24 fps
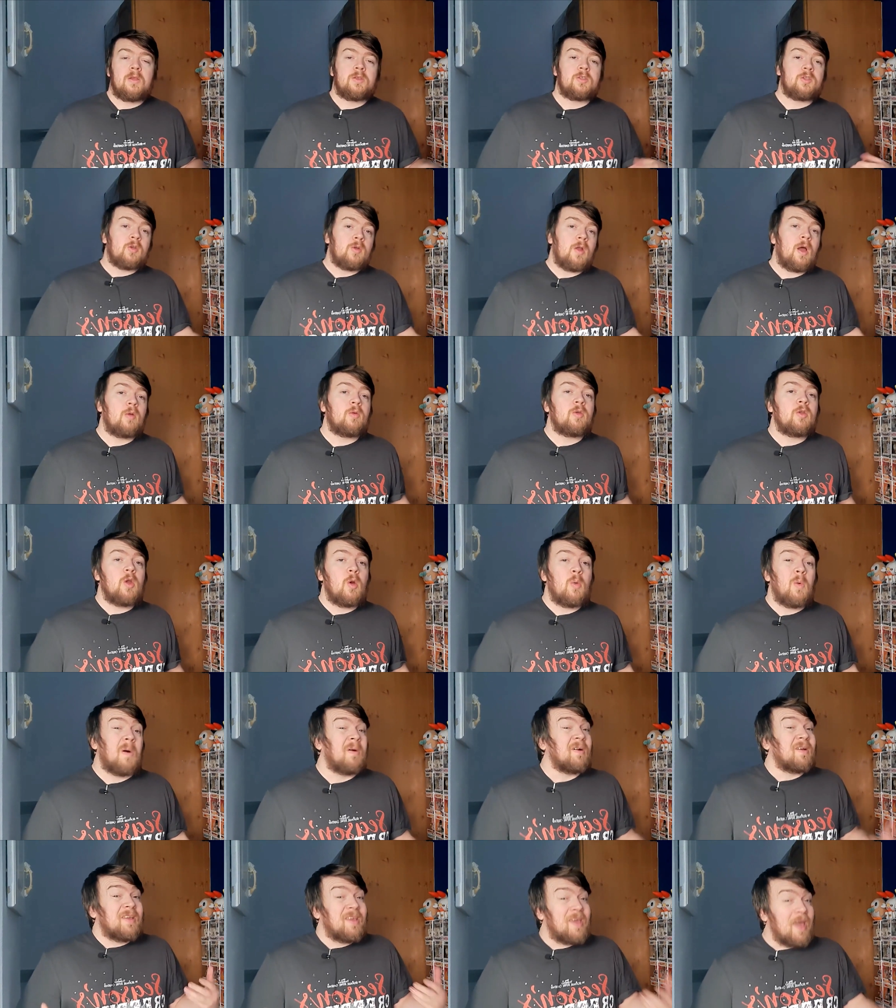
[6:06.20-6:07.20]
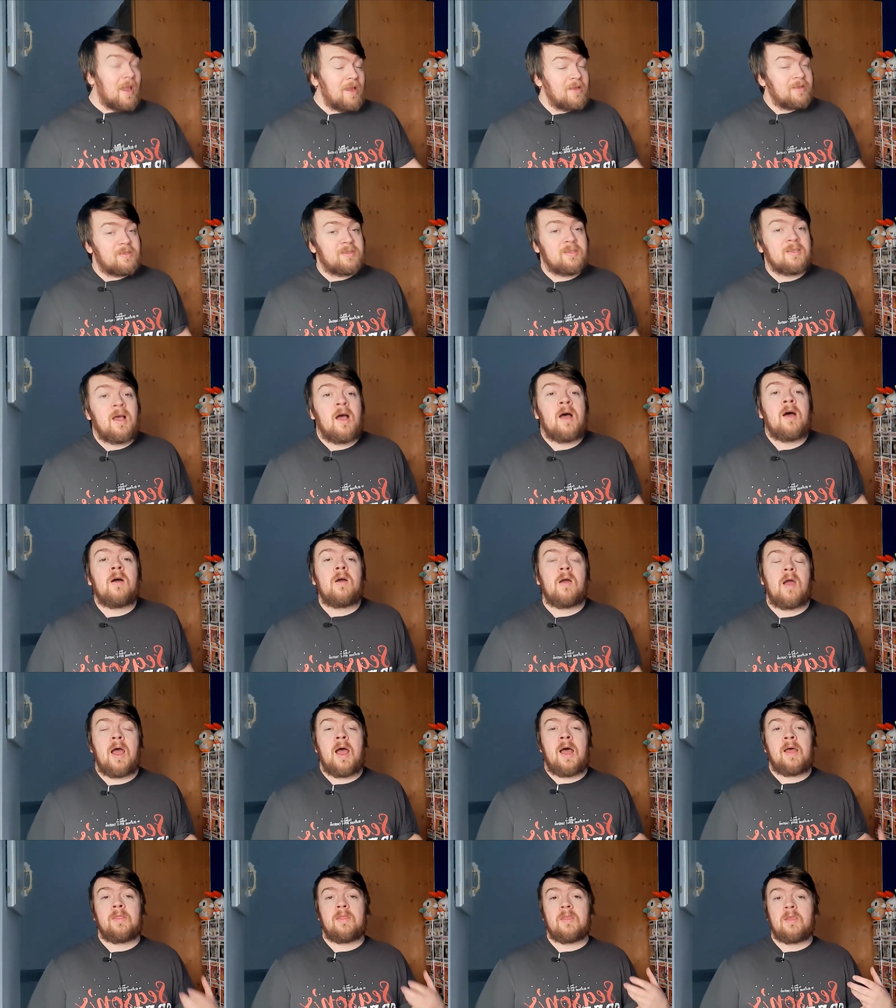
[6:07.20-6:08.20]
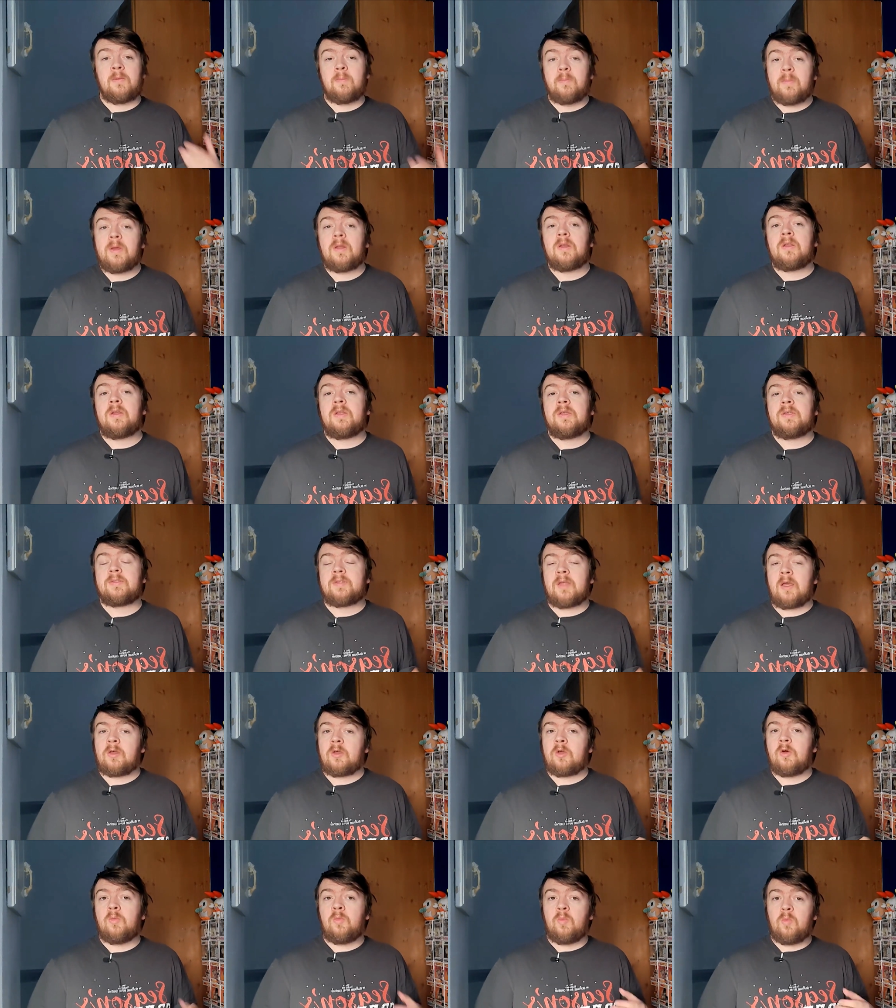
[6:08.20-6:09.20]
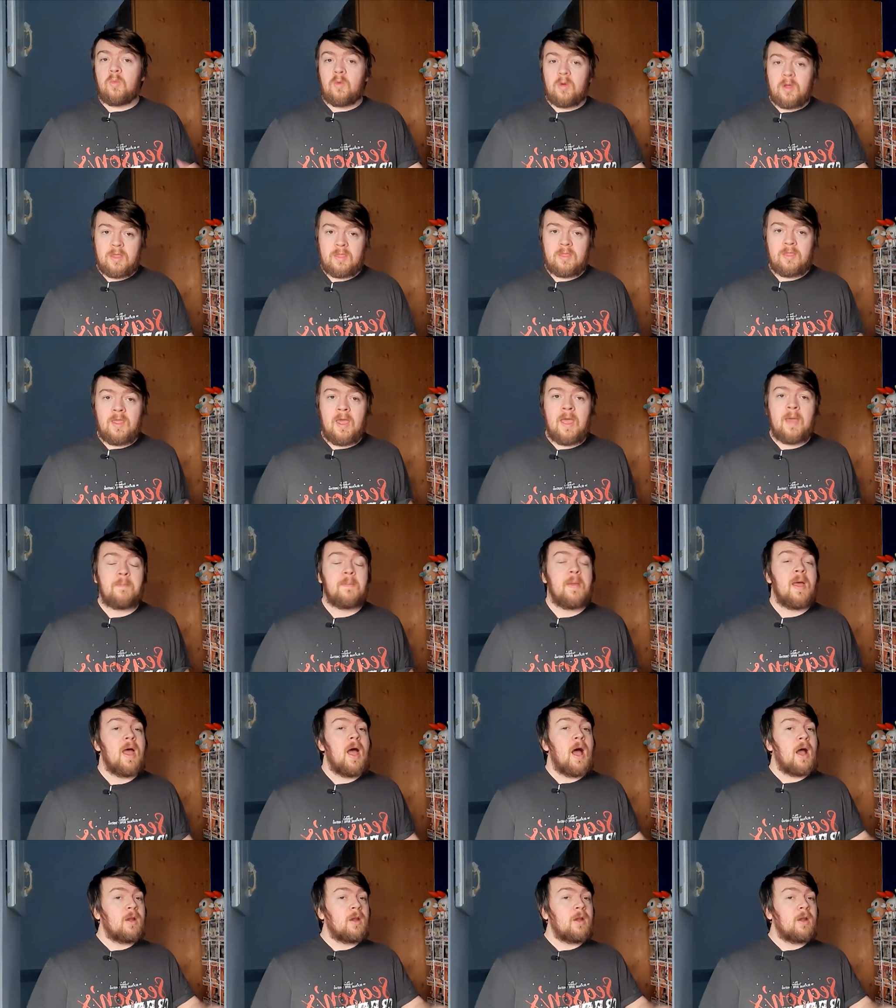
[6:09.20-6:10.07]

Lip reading: So now you know what gates are and the abilities that come with them,